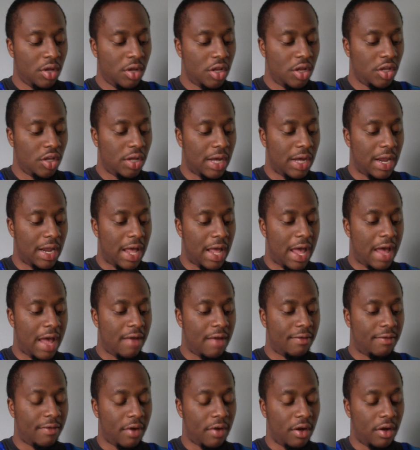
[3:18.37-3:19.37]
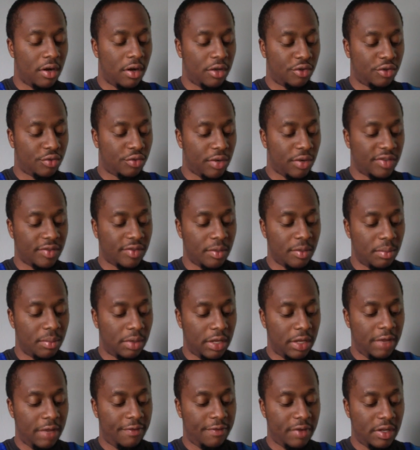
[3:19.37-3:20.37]
You got to have trust and
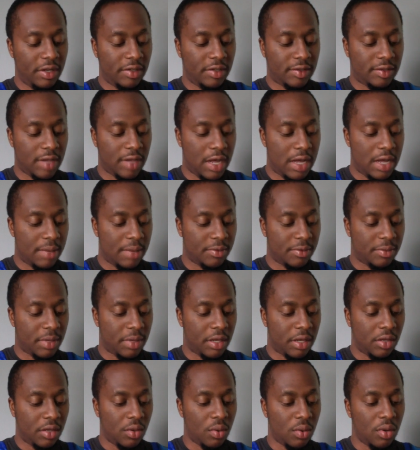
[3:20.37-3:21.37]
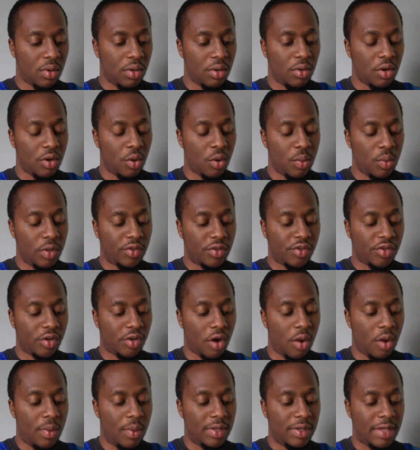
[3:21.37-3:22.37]
belief in these times, man. We should
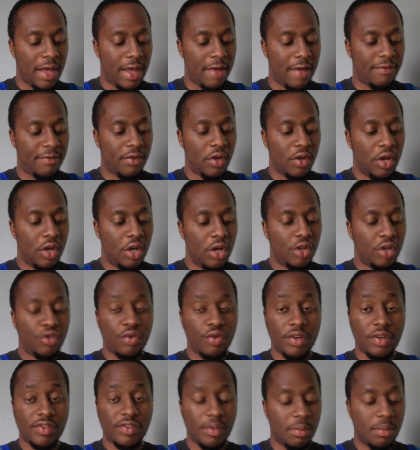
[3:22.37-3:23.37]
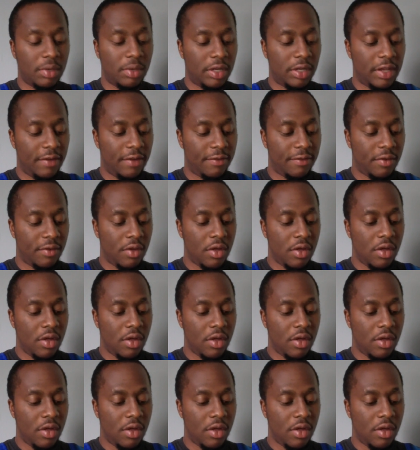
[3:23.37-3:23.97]
always have trust and belief.